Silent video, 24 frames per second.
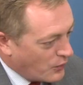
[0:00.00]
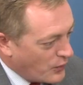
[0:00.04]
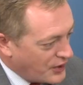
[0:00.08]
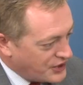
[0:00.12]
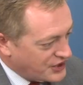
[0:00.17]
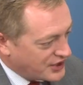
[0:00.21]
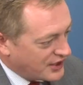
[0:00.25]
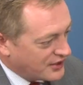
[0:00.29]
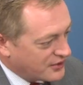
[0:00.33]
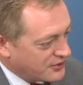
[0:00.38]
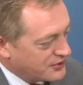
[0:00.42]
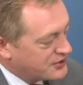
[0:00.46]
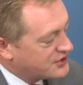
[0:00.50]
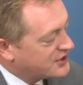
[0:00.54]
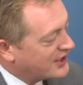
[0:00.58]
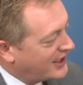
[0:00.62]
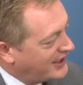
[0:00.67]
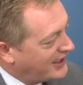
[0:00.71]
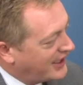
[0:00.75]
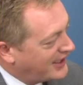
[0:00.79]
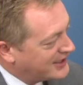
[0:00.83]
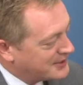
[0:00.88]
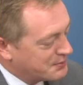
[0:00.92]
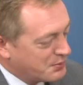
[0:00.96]
I wish I could say
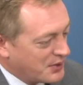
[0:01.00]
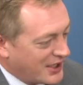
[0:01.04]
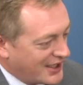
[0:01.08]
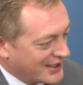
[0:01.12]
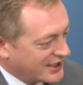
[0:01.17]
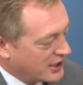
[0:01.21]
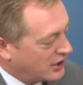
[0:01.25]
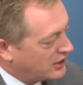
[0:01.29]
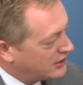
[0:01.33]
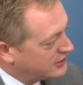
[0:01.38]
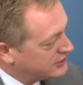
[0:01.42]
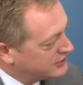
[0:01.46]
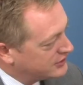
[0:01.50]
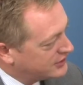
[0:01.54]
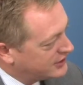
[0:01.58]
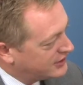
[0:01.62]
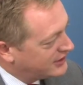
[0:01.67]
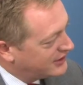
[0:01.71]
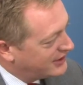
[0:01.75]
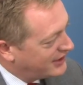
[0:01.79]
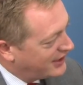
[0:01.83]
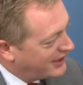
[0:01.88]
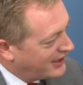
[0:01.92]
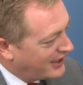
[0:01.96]
yes, but I can't.
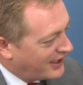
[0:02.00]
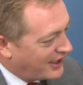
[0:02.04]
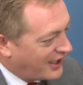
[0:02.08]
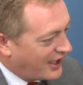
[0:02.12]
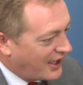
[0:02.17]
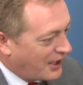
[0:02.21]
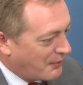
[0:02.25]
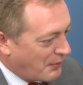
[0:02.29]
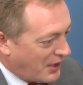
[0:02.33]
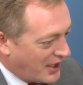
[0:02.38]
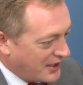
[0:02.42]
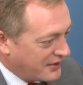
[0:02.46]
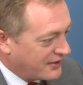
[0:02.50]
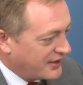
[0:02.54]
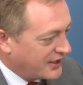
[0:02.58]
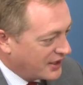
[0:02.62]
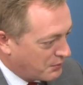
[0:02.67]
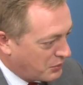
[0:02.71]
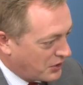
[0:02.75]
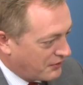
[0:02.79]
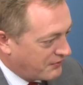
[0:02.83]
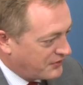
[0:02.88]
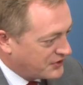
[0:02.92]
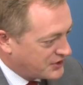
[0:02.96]
I
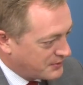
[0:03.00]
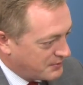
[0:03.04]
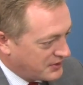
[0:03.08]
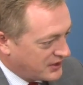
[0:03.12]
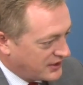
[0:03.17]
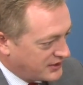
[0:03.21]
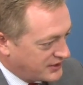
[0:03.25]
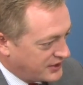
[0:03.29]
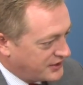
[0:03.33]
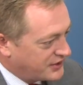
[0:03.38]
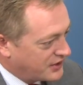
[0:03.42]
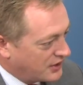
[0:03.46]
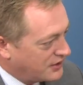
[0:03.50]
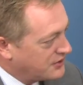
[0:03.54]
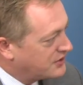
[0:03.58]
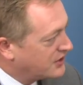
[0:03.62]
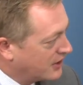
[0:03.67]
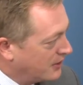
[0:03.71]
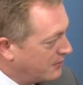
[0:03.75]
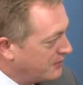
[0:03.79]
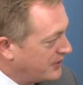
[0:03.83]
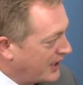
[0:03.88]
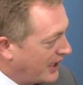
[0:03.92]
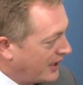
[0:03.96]
think profitability is going to
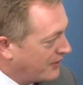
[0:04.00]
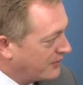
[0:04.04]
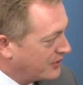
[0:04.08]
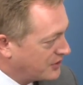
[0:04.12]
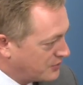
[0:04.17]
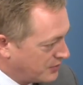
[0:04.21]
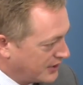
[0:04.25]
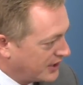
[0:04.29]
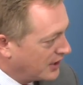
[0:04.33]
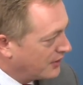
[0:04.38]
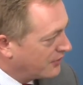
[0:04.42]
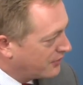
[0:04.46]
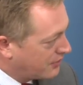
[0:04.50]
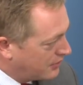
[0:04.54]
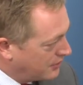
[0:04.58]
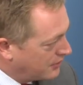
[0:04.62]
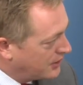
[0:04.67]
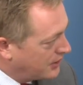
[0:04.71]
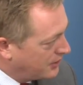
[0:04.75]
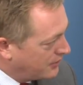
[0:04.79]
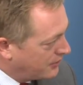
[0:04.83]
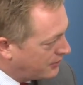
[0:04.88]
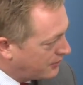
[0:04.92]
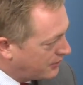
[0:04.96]
come down as we go through
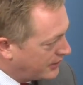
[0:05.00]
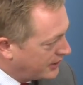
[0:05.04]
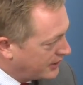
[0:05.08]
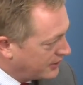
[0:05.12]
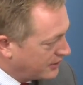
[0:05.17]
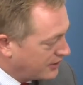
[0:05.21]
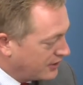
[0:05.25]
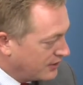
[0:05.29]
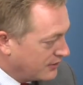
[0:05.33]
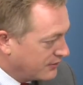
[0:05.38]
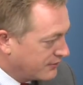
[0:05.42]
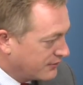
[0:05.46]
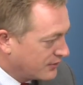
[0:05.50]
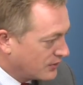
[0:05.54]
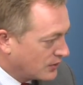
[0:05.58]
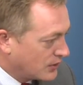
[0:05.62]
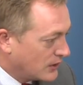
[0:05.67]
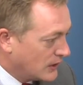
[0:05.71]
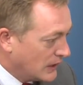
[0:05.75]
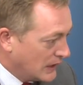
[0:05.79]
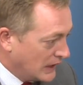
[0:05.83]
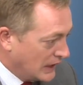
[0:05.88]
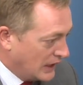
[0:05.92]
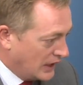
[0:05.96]
Q3 and
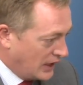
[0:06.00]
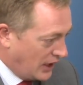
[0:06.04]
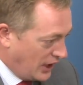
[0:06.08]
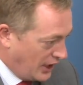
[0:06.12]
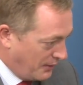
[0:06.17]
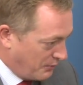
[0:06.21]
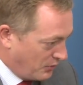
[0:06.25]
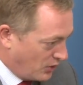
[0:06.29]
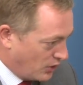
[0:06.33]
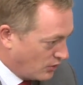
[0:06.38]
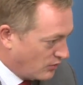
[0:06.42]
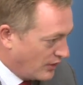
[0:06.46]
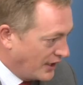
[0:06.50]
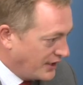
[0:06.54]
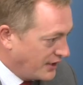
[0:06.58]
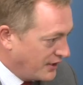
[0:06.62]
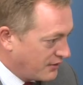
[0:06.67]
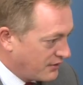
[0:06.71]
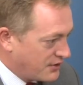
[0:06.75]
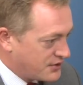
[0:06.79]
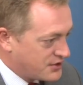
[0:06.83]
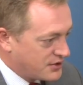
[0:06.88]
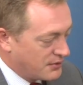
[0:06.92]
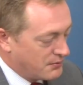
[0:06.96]
Q4. Already
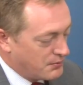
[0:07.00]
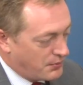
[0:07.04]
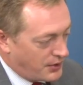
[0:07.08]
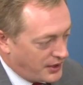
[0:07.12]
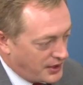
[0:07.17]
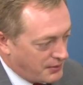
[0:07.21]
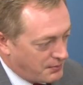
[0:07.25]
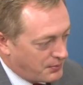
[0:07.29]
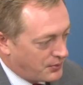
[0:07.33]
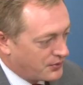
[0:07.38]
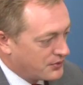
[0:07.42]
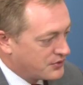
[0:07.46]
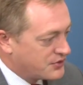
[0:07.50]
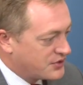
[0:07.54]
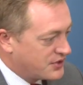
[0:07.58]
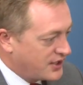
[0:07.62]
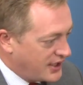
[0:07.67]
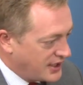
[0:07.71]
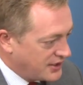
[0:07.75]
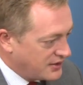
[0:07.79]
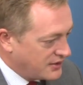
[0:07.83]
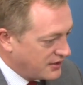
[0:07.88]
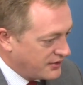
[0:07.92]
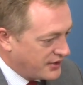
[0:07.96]
there are some people
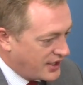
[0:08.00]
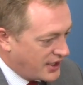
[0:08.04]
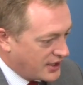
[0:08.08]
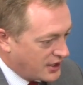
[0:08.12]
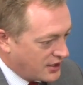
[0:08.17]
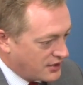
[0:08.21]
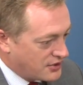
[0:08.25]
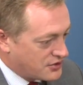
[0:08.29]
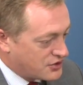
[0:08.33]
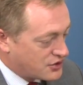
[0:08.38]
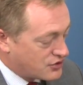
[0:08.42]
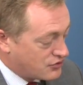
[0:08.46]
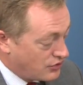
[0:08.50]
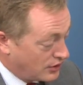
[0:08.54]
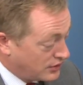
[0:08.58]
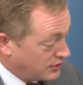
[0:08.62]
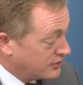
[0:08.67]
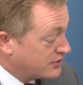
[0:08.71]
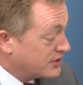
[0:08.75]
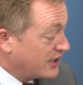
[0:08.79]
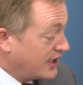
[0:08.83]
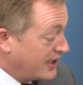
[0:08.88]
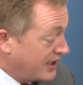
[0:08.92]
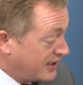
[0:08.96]
seeing that they're going to
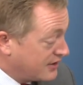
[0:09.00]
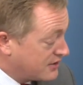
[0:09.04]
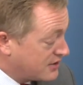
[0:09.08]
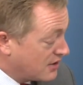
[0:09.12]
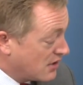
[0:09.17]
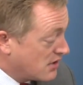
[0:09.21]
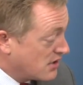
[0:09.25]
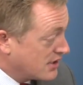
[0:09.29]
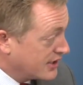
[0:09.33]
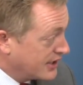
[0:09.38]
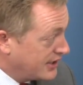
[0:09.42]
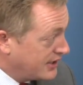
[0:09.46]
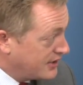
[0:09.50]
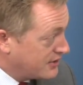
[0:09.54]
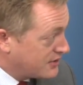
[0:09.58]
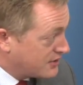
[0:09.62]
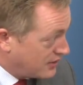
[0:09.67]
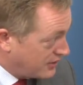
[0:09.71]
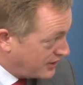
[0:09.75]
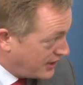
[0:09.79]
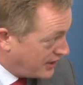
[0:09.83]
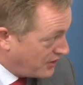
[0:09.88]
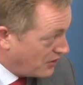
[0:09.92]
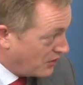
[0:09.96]
struggle to hit
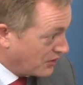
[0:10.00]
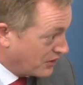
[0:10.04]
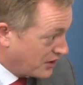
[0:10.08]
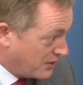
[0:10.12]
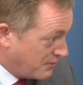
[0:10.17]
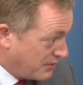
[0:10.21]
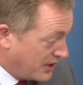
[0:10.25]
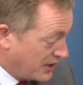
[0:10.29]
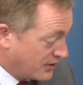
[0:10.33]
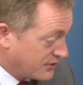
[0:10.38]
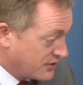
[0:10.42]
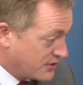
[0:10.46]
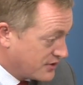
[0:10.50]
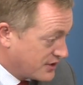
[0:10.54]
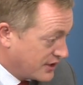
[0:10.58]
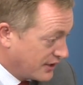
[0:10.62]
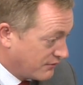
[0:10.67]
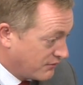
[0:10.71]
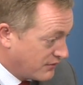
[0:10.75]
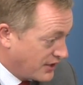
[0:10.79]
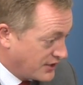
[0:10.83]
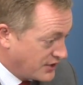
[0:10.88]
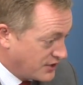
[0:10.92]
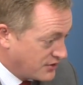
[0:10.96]
targets and they're not going to be able to
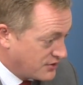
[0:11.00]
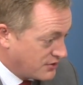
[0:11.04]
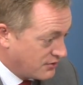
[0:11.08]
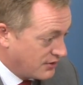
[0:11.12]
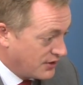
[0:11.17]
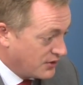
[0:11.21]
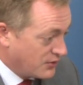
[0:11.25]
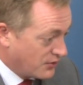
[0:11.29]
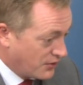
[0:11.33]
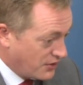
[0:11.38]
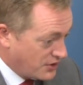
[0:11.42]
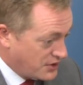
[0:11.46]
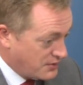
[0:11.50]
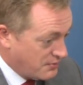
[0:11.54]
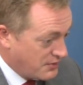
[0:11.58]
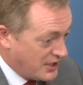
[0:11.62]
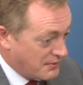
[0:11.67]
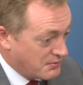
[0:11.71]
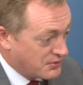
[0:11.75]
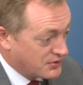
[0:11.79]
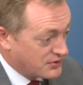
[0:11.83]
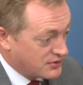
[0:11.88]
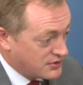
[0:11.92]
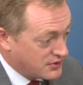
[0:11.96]
self-register in order to be
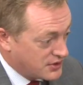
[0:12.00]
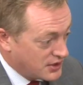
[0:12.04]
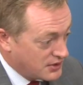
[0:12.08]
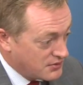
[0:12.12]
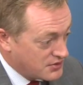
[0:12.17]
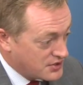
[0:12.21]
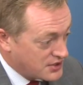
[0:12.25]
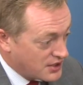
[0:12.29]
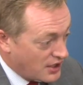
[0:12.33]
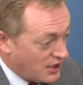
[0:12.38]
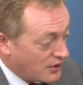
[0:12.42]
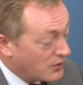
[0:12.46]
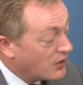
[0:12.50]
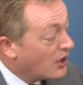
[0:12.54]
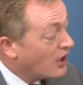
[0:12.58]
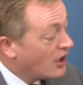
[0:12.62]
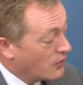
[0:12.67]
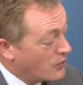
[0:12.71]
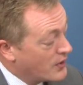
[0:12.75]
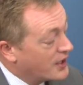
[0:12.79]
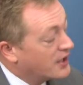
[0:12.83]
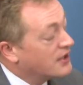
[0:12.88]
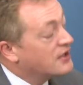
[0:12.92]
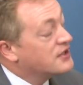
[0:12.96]
able to do so.
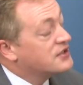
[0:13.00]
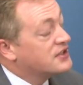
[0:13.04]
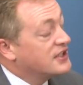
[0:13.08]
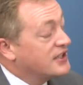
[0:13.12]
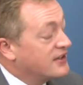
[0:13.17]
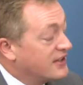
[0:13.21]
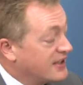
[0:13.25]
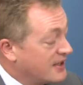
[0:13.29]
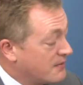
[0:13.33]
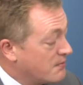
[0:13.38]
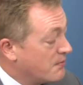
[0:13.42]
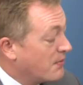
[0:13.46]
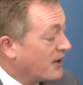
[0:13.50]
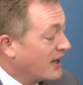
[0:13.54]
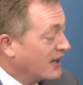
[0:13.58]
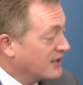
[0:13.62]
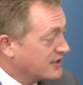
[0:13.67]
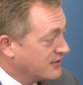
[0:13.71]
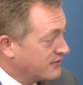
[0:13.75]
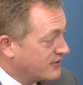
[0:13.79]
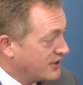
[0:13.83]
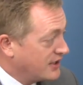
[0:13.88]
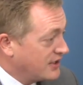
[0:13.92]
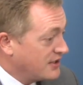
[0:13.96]
We're going to see the
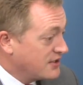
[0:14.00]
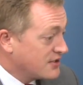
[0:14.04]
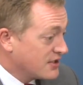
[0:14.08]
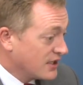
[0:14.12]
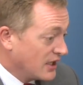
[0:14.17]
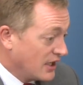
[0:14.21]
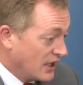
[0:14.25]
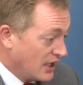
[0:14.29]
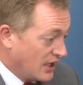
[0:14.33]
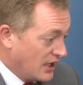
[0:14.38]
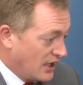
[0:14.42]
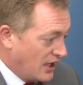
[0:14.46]
impact of these